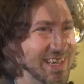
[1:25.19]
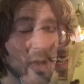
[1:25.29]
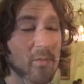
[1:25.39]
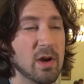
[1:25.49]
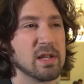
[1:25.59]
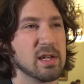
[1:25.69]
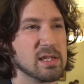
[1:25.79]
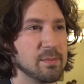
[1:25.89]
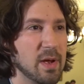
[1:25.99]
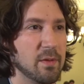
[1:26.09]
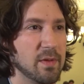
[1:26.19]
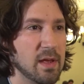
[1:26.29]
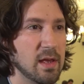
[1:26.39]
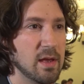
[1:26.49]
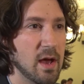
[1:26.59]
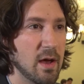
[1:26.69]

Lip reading: I think I'm really excited about the